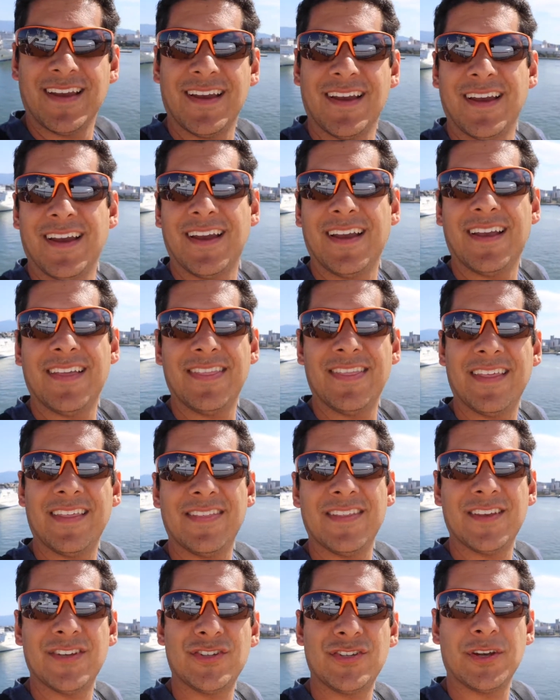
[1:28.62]
and
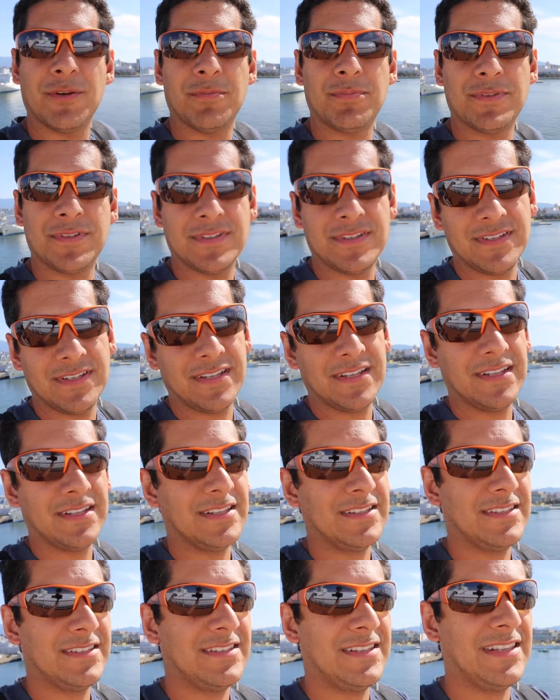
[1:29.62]
then the ship
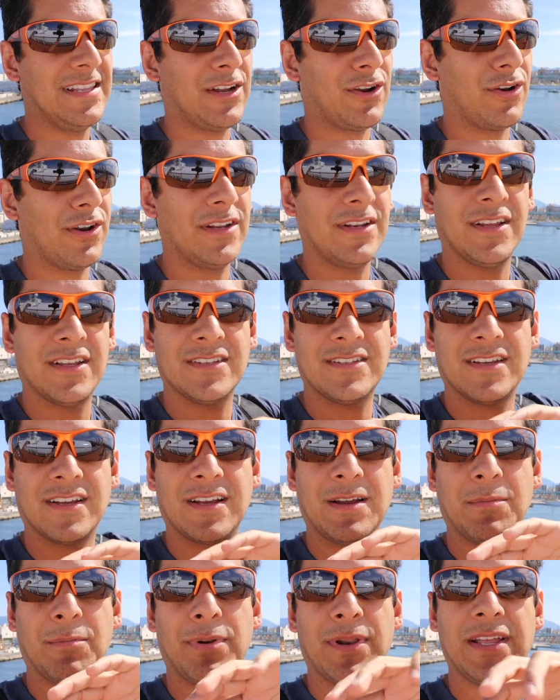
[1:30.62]
literally does a
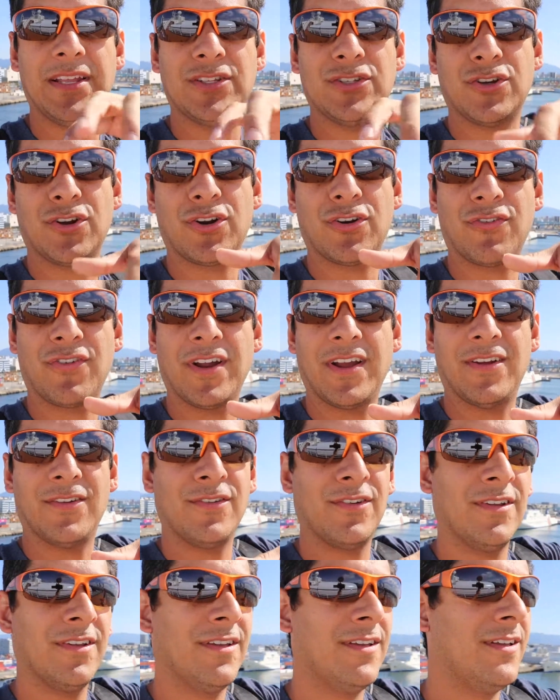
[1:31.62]
complete turnaround